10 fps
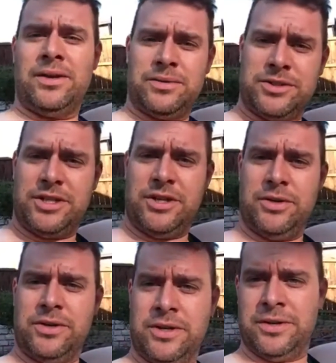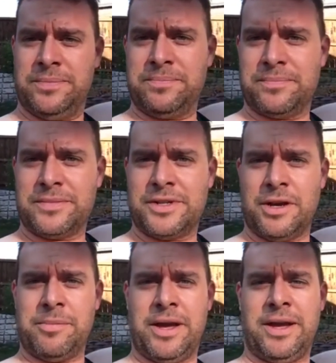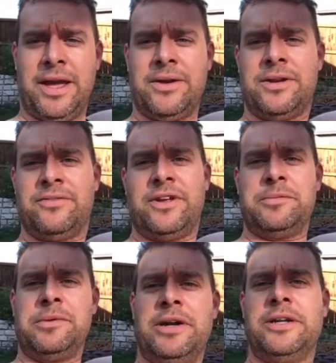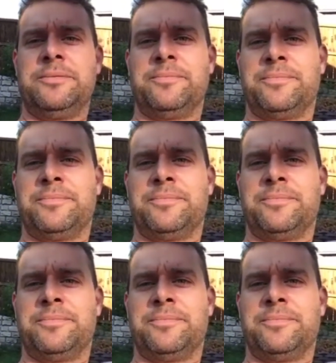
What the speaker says: we'll see who can come hang out, if anybody.